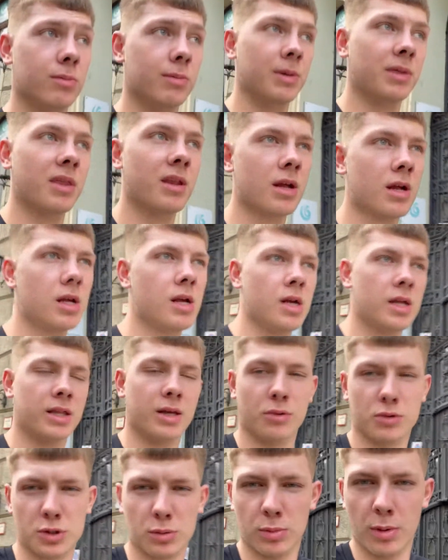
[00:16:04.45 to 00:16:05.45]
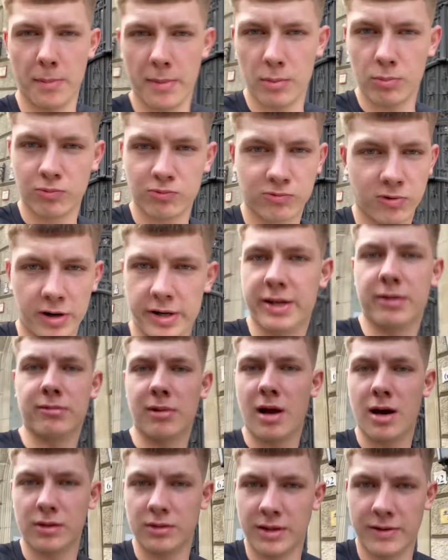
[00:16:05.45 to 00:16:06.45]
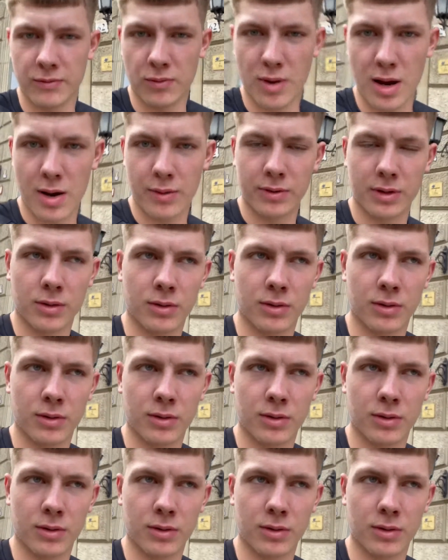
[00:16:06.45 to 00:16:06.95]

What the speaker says: And there was a woman running around everywhere